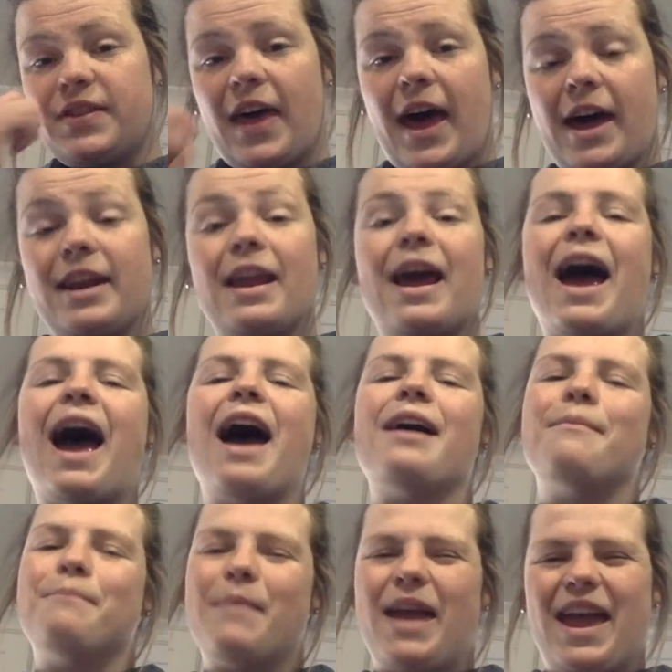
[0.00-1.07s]
that
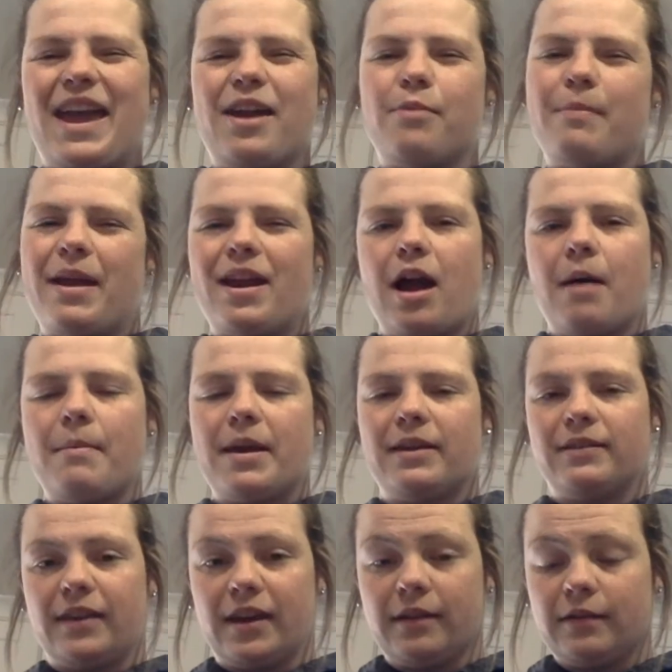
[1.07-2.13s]
may or may not make
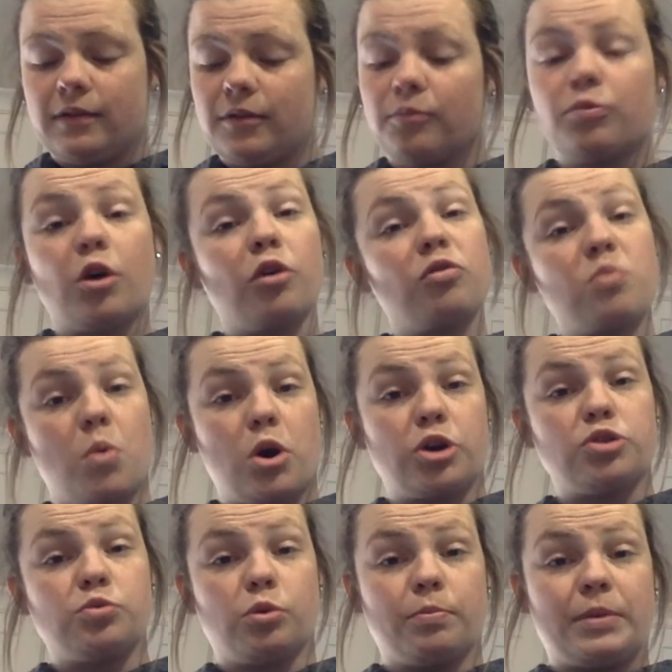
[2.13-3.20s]
sense. Those
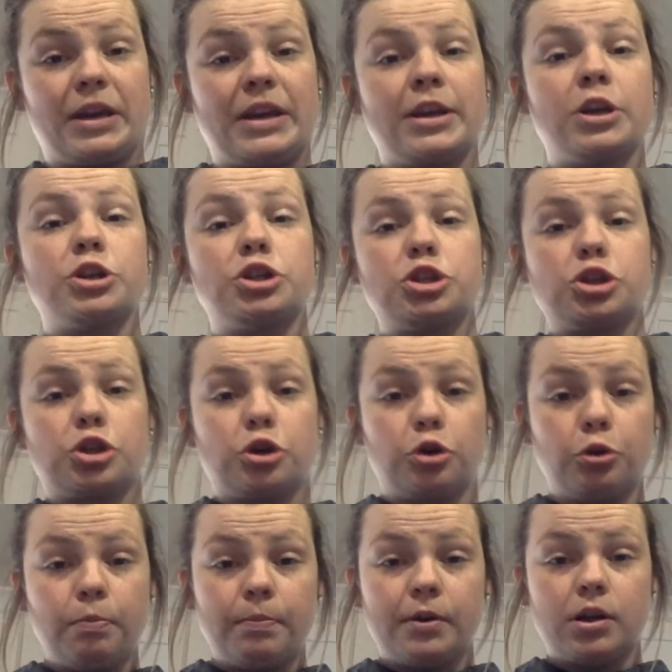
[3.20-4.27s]
words will be scoop,